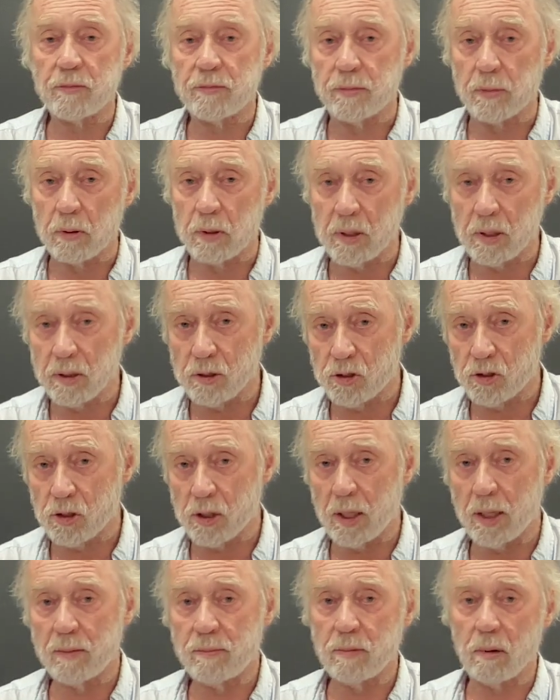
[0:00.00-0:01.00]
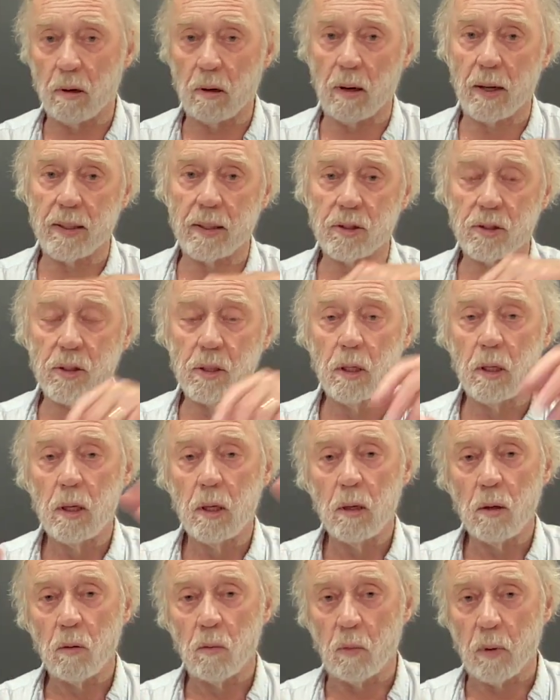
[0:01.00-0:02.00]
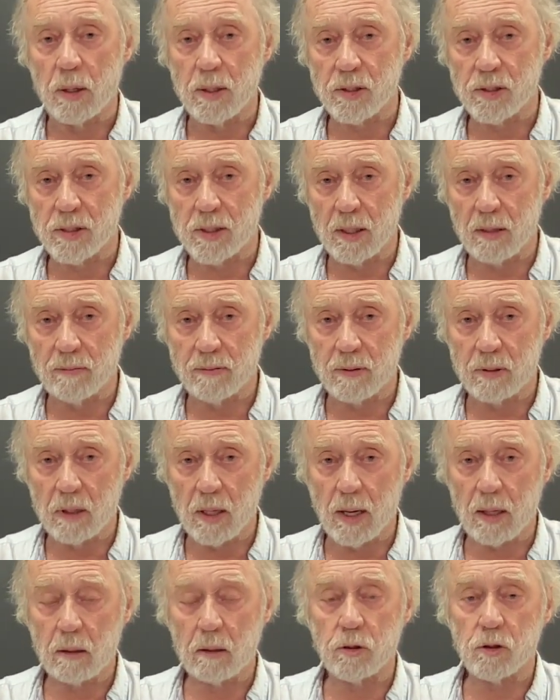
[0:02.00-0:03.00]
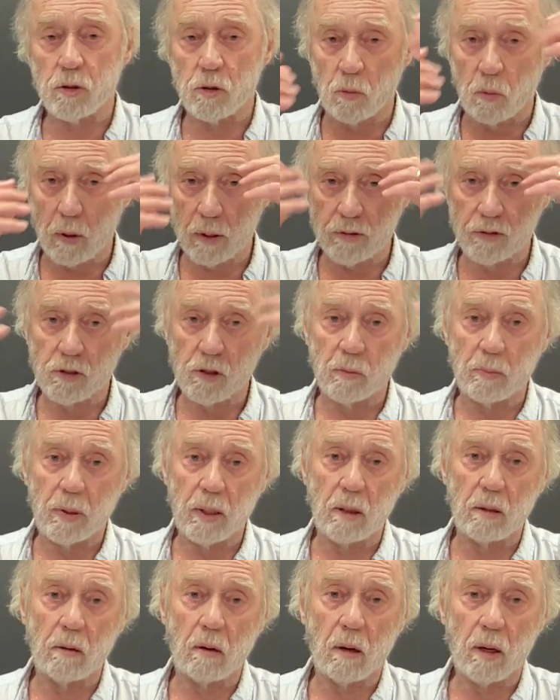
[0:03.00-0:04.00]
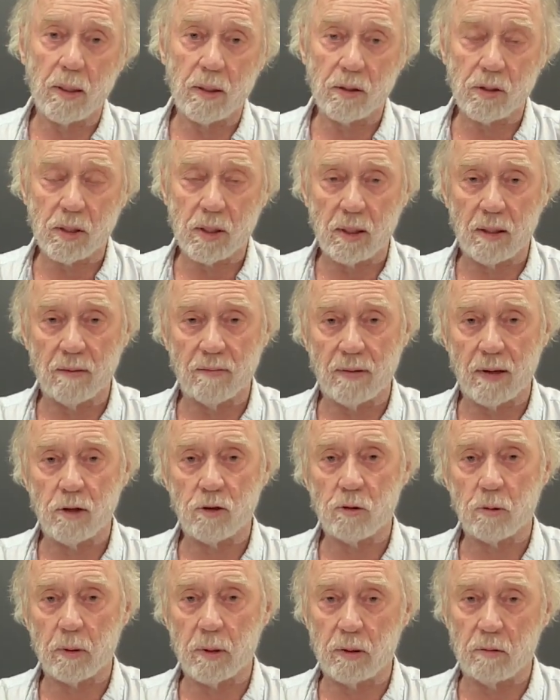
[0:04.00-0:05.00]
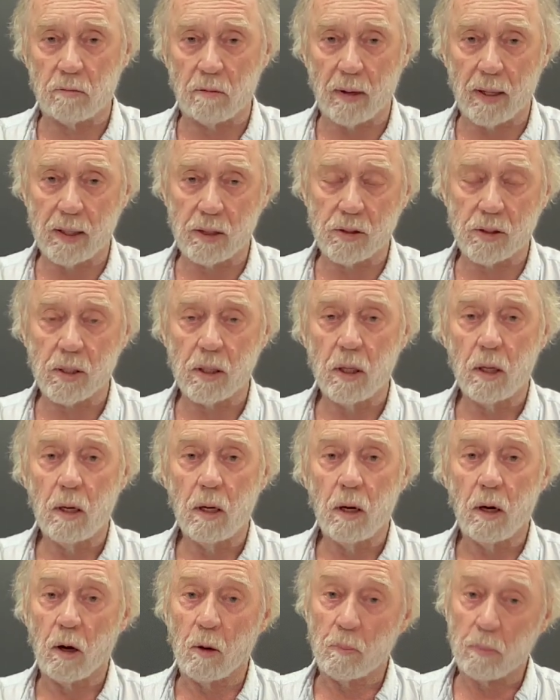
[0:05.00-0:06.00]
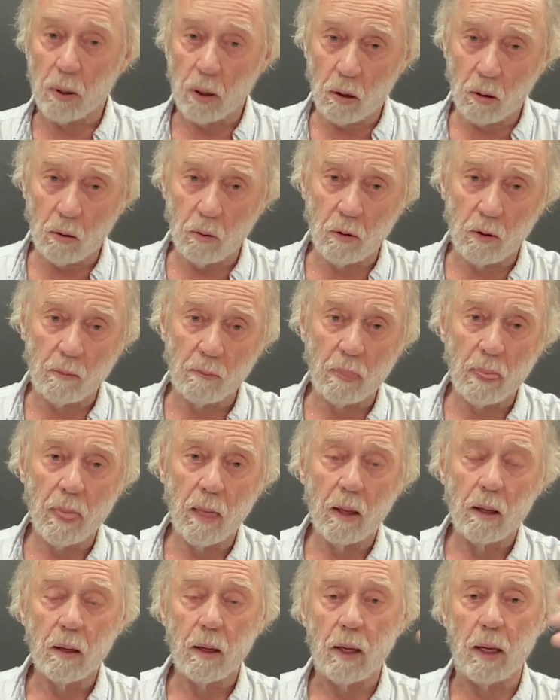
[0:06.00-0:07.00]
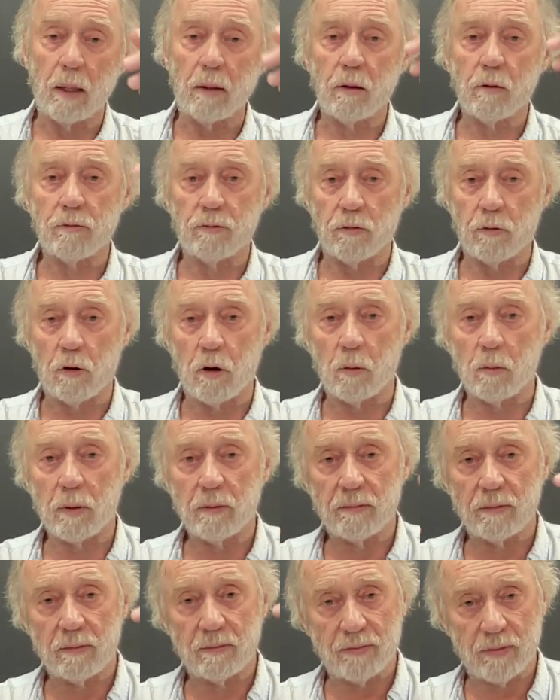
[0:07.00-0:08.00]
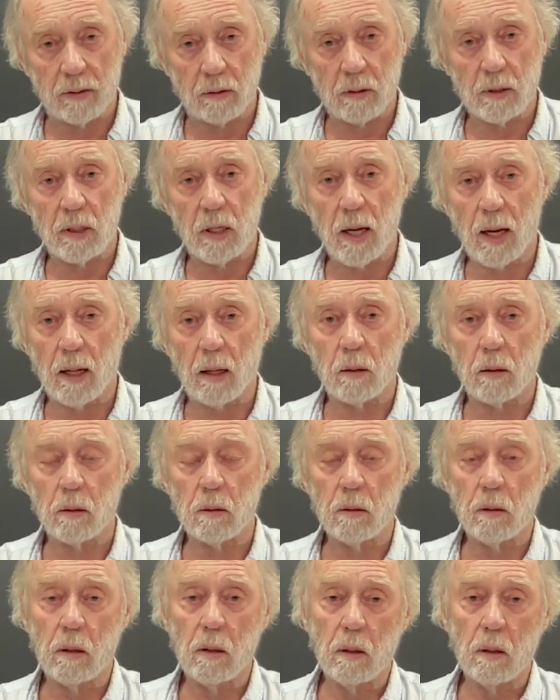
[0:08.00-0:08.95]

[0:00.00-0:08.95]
fully achieved artist. What is Stephen Dedalus, who wants to be an artist? He eventually writes a poem in the form of a villanelle.